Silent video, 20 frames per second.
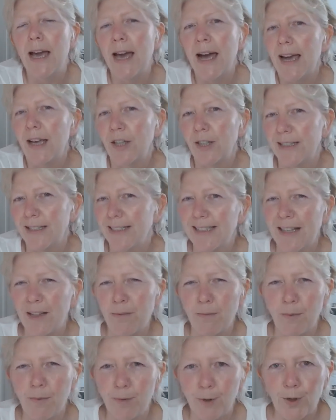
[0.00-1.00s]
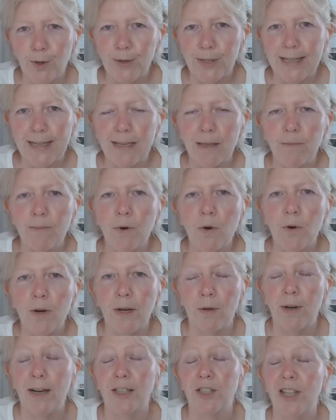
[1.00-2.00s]
I couldn't sell them abroad
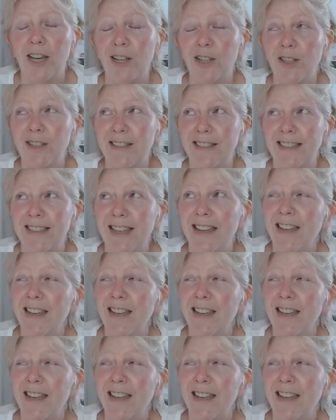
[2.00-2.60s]
anymore. Actually, I couldn't